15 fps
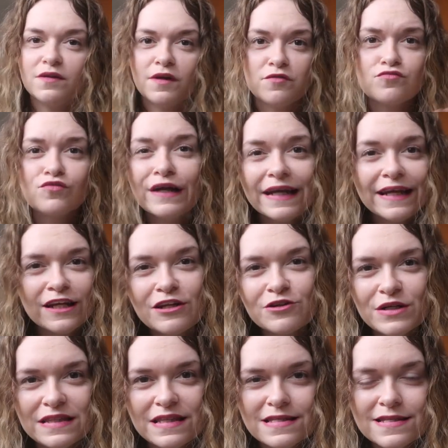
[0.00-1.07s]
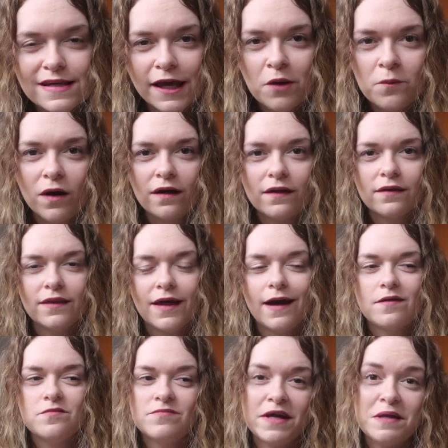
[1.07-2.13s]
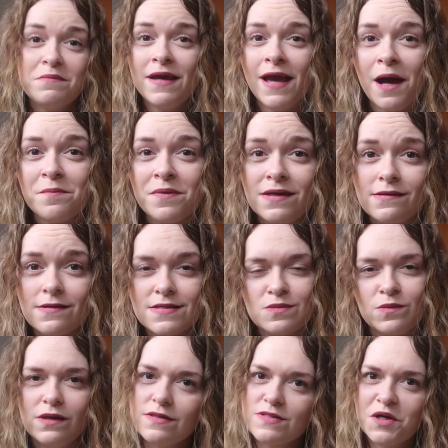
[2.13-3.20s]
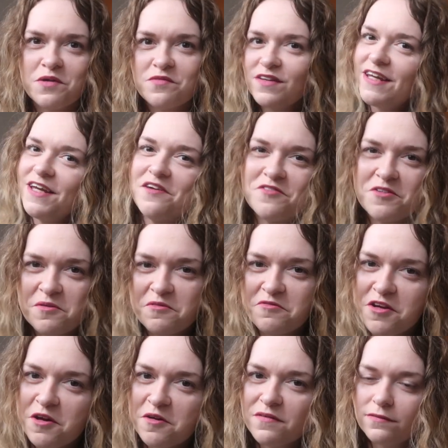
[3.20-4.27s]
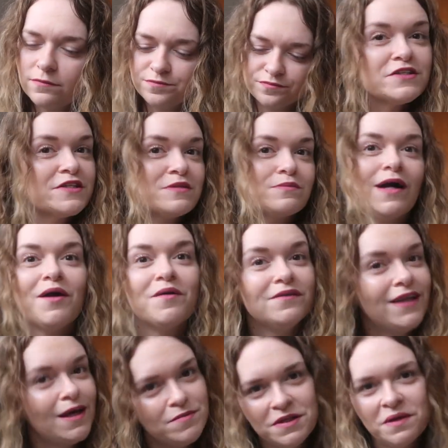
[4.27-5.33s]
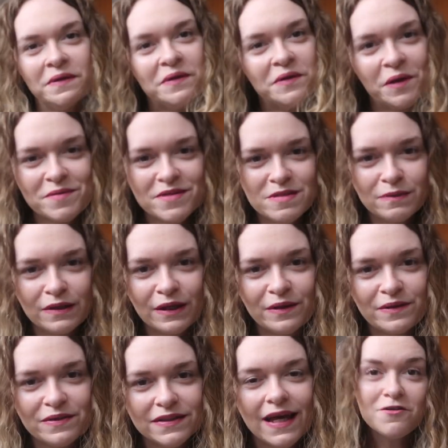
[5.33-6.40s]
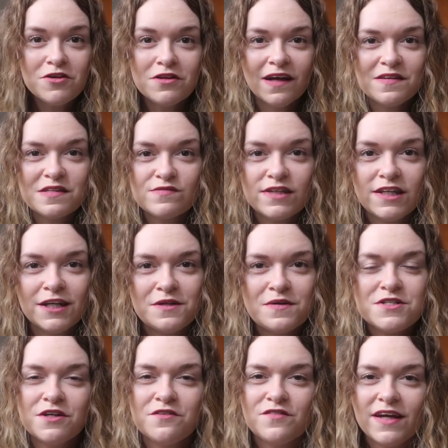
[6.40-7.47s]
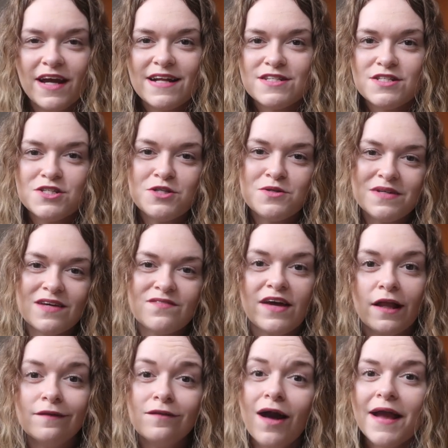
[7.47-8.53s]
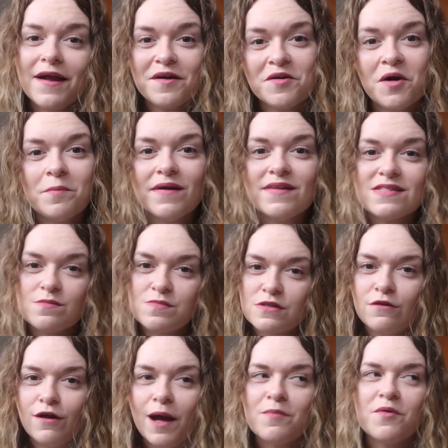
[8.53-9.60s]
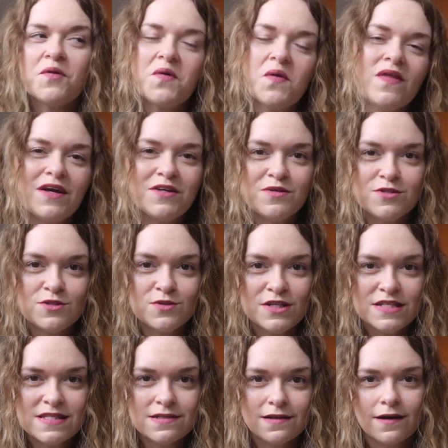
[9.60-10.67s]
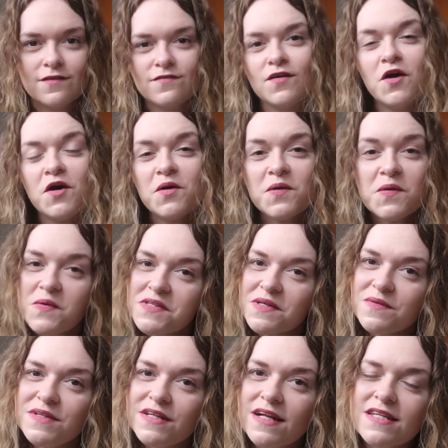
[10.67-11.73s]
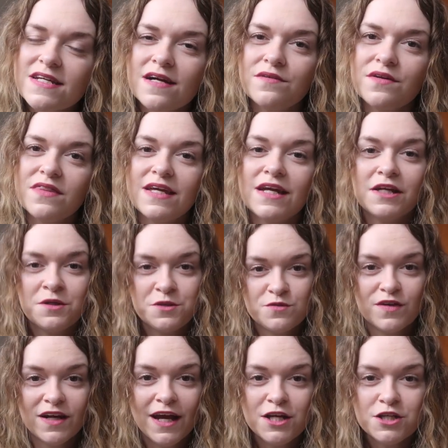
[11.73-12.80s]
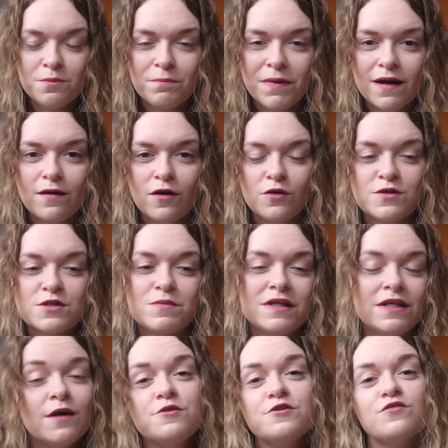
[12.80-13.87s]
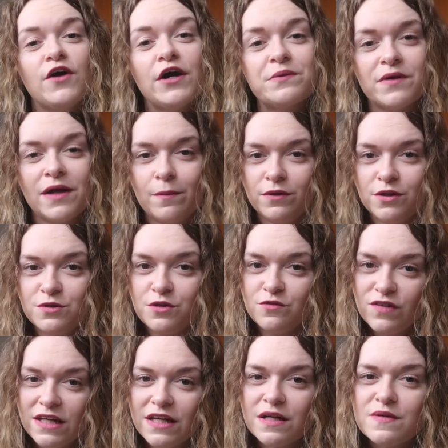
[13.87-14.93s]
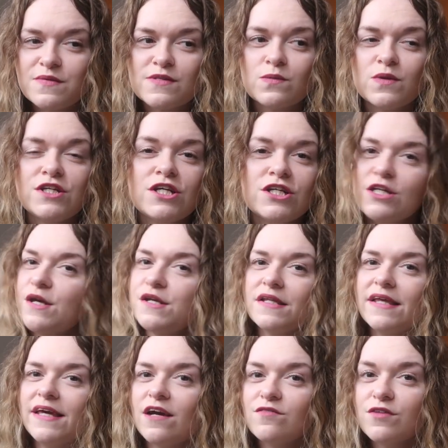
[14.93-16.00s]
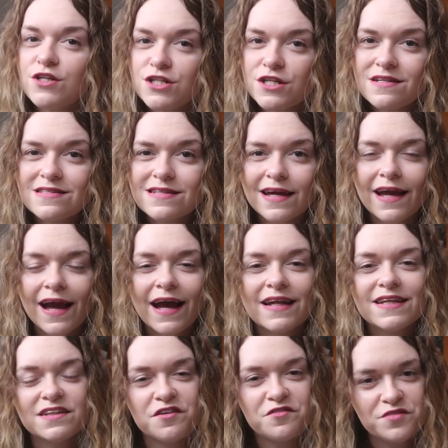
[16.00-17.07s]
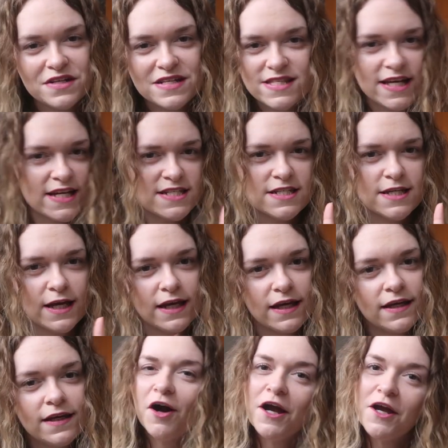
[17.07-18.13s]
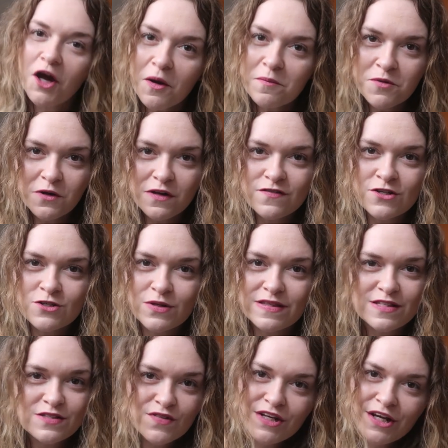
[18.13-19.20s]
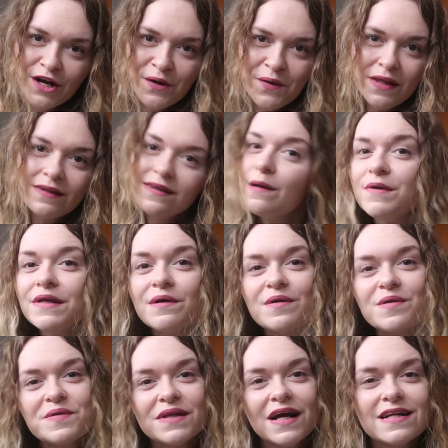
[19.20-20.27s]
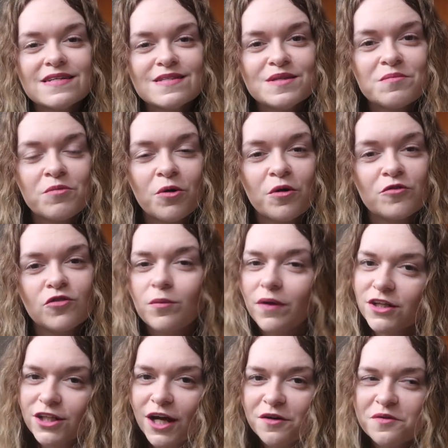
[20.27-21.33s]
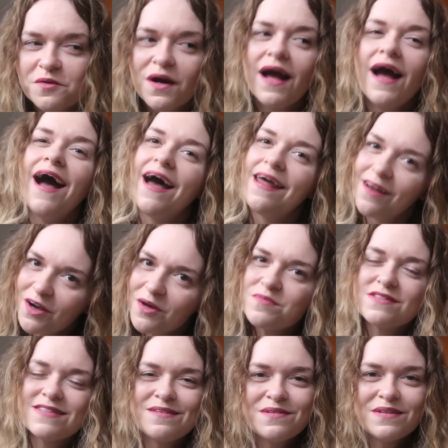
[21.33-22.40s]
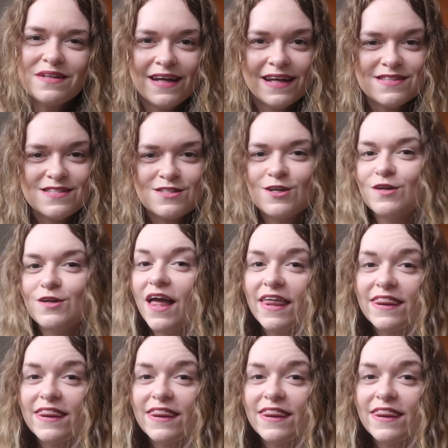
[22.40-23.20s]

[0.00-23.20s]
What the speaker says: I really enjoyed the singing one. That made me happy, as well as hopefully a few of you. Just as well, let me know in the comments below. If you like this video, don't forget to give it a like, comment, subscribe, all that usual good stuff. Also, you can turn the notification bell on to be notified when I upload new videos, which is usually every Tuesday and every Saturday. I hope you all have enjoyed this video. Let me know what you'd like to see more of on my channel, and I hope to see you all again soon.